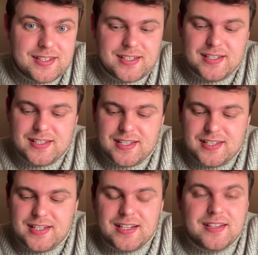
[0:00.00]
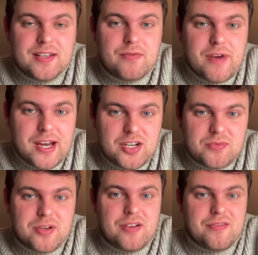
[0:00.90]
consisting in the
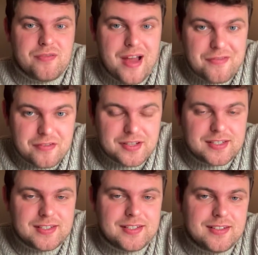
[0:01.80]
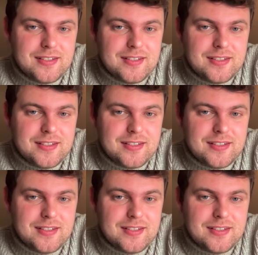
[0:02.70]
arrangement of reference,